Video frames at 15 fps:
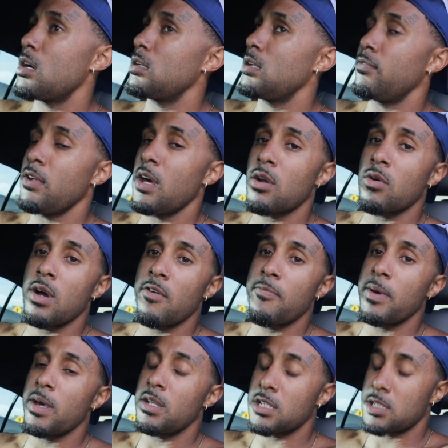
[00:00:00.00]
If y'all don't have
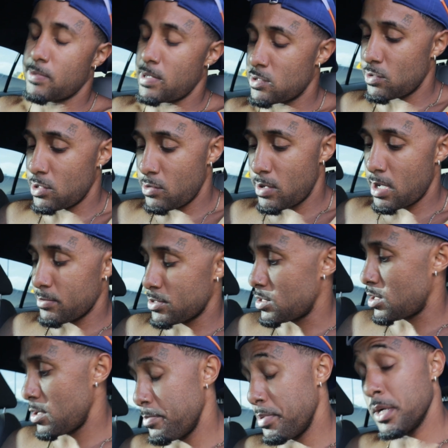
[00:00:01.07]
Panda Express where you at, I'm
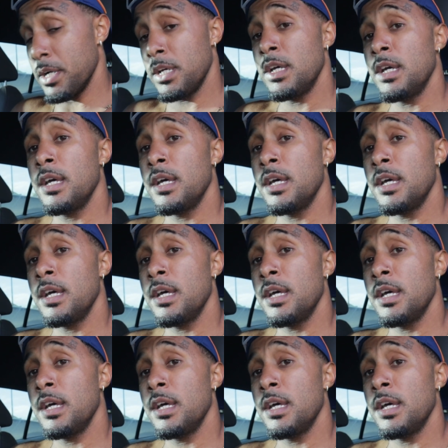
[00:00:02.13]
sorry, but